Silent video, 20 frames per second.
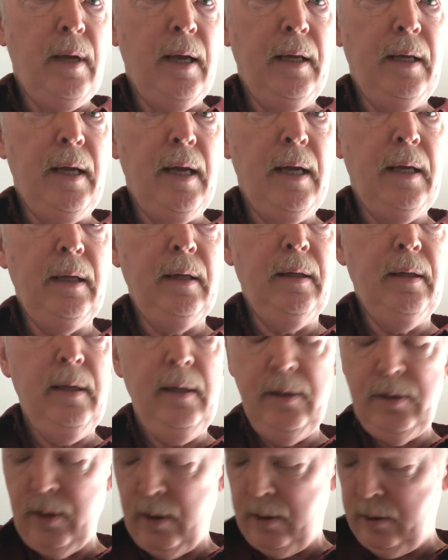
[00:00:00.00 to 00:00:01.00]
and adding
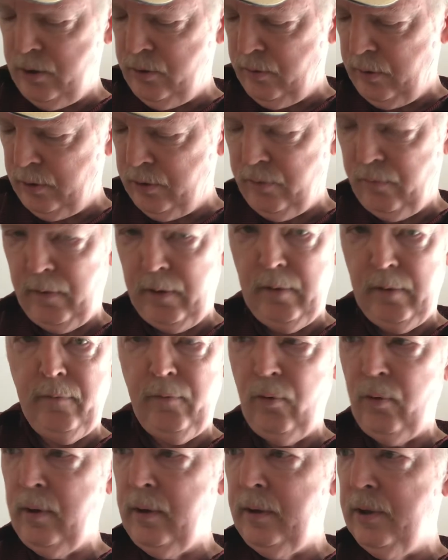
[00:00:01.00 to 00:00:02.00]
these on strings 3 and
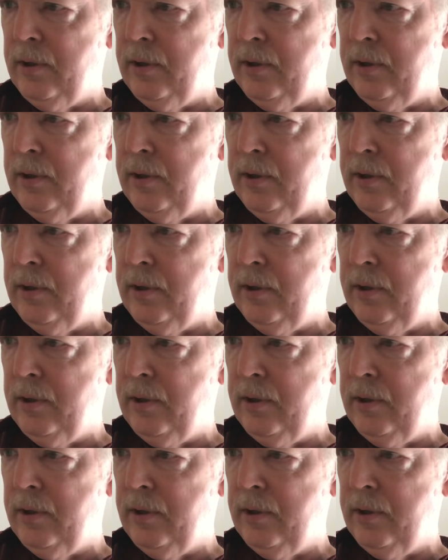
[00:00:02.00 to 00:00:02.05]
4.